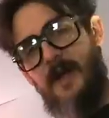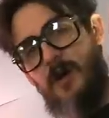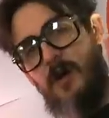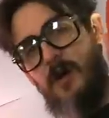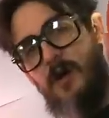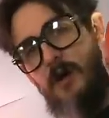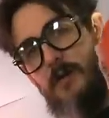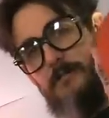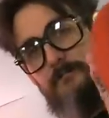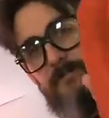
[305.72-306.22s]

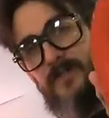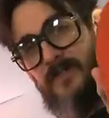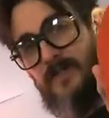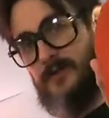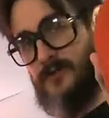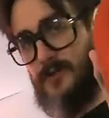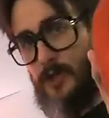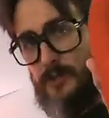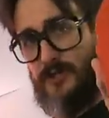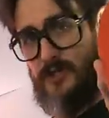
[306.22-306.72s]
The
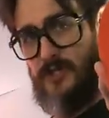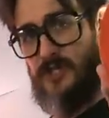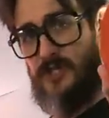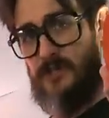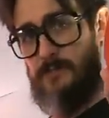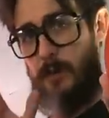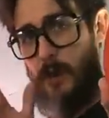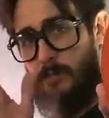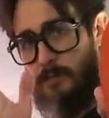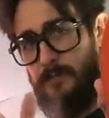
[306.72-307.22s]
sausage
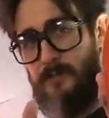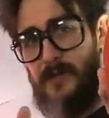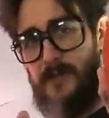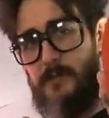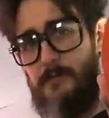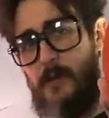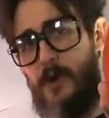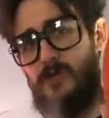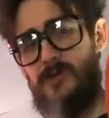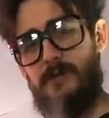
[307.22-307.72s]
is probably
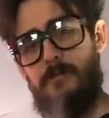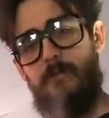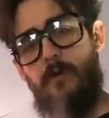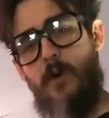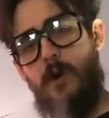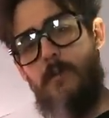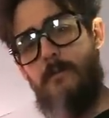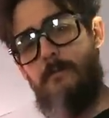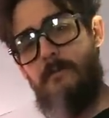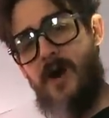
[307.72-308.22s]
the most
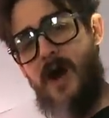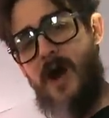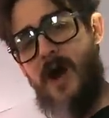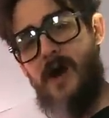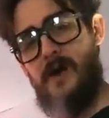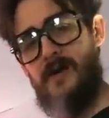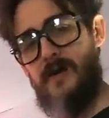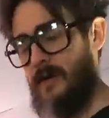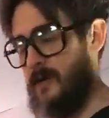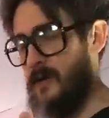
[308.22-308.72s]
important
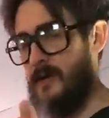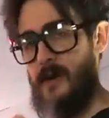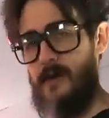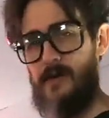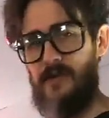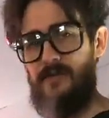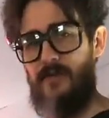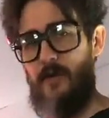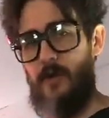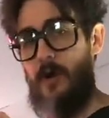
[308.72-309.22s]
part. You know,
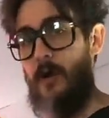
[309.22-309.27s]
it's for